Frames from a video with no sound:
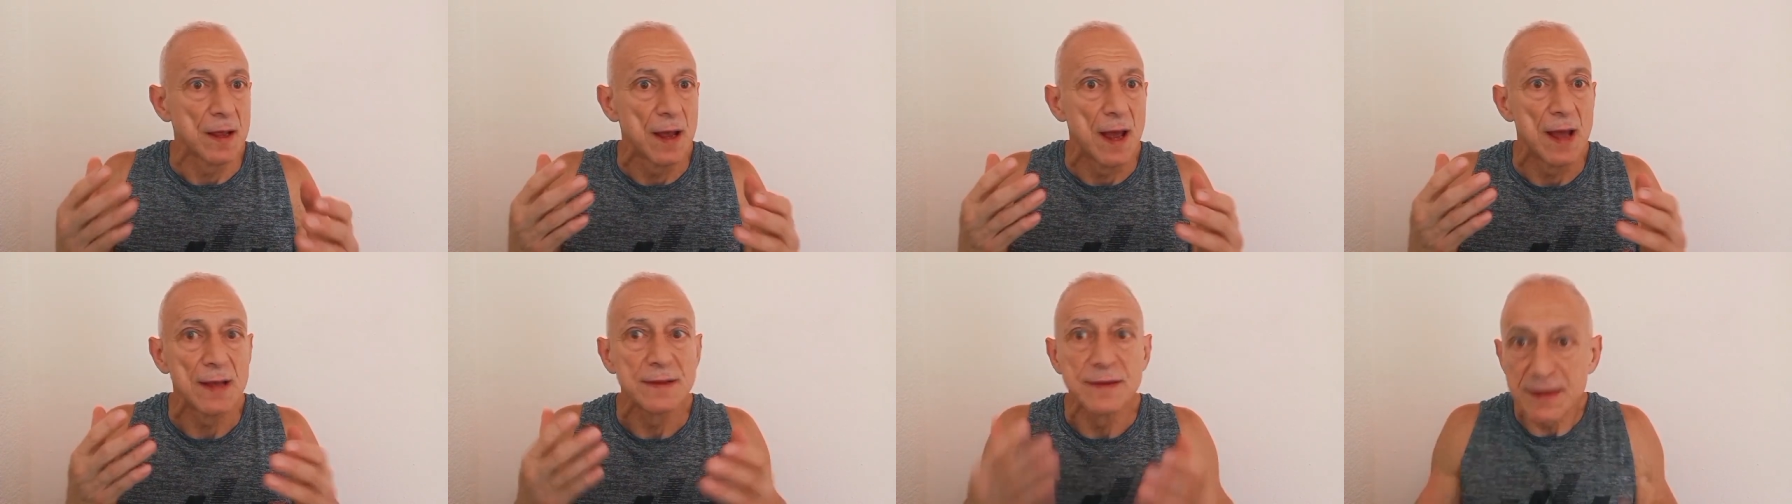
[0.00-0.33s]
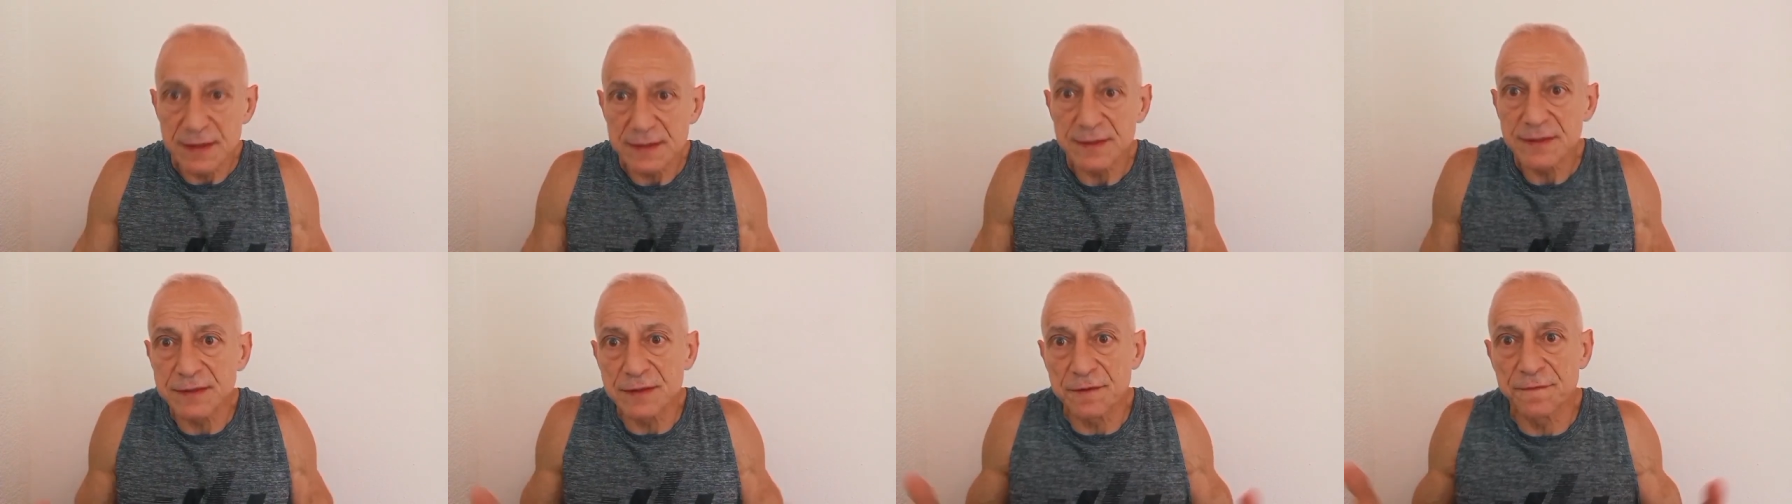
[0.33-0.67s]
And
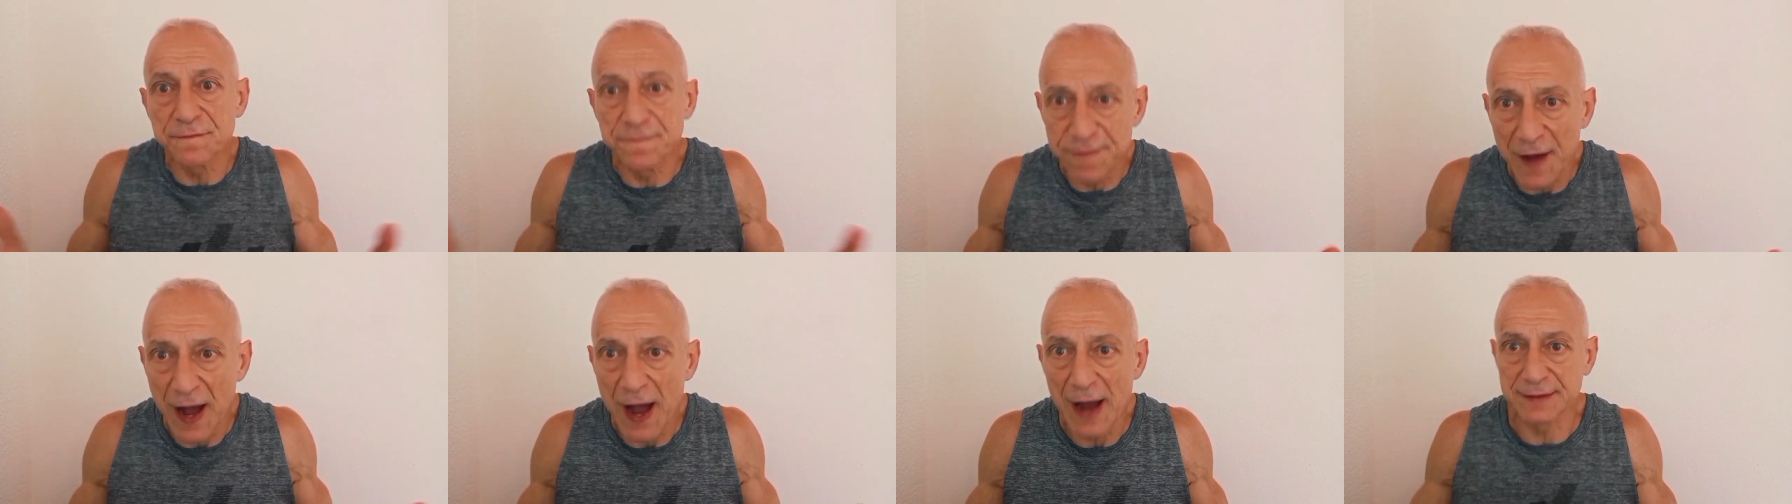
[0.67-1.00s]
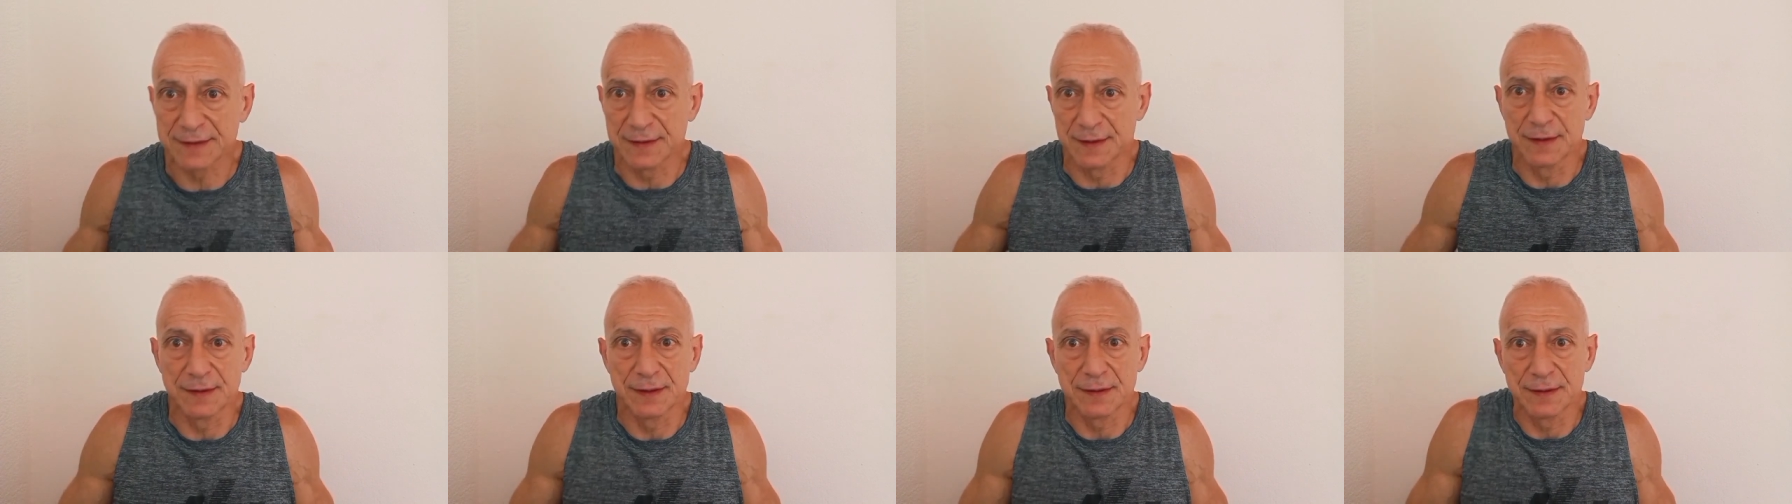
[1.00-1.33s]
this is a
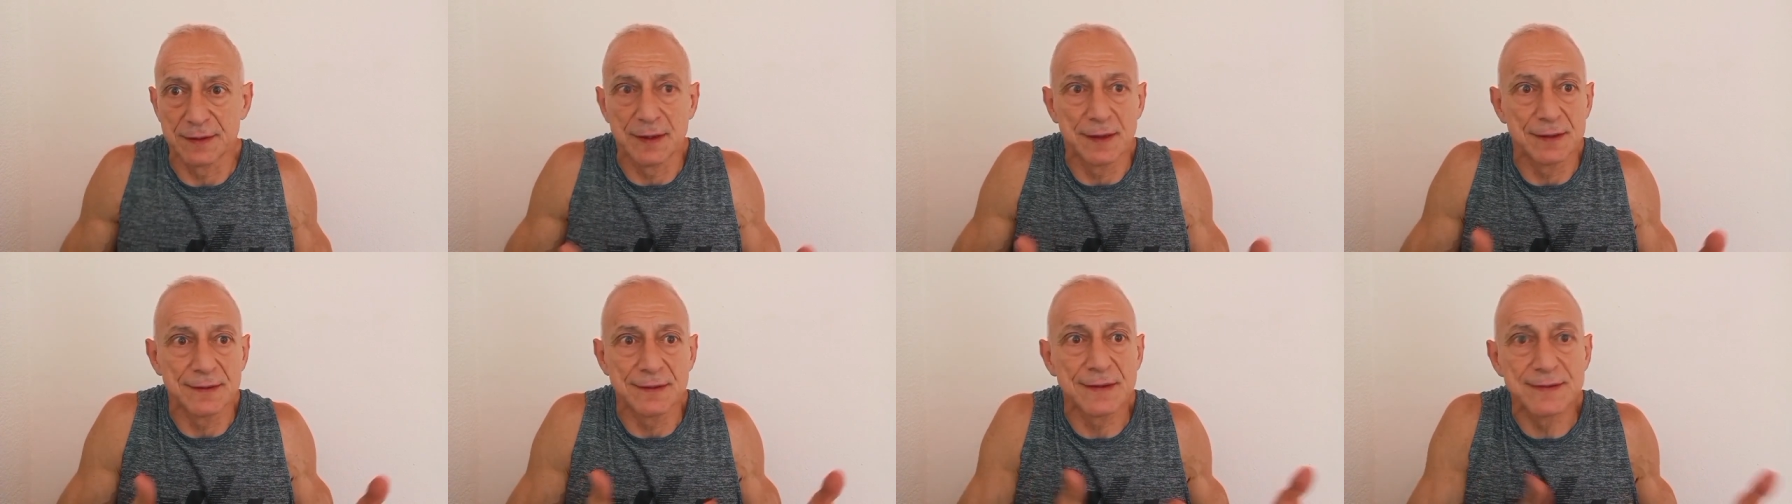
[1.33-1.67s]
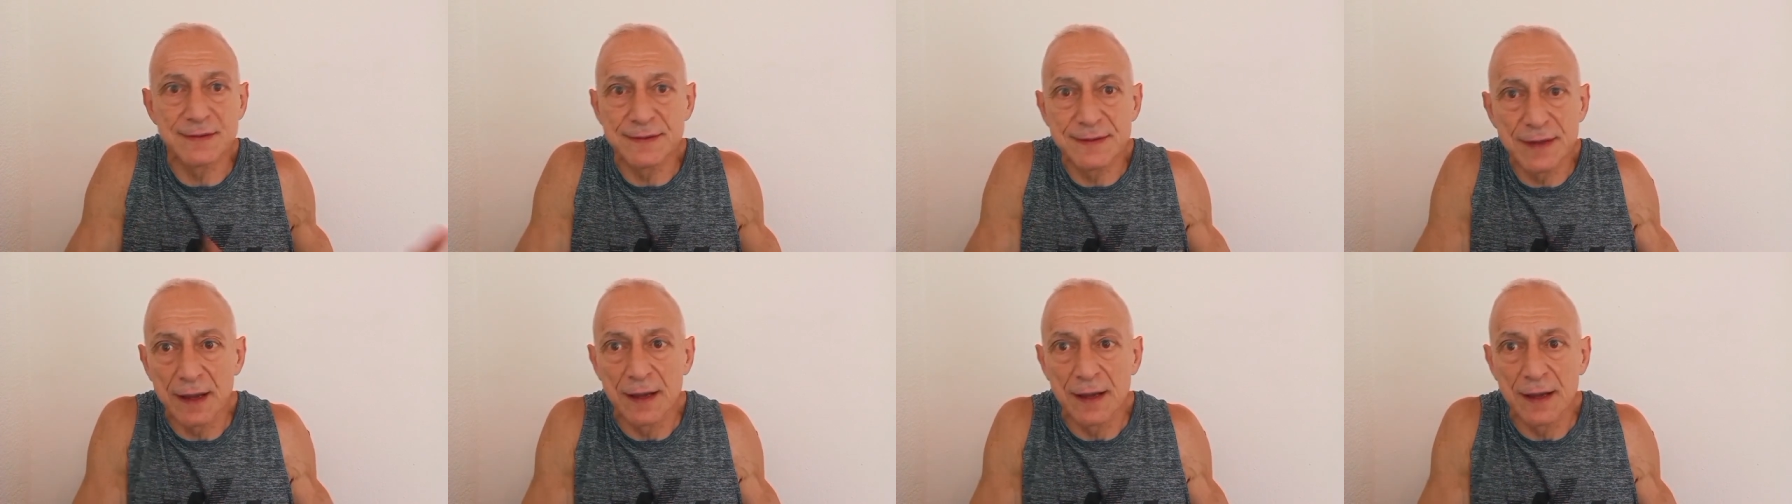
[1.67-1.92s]
fact. This is,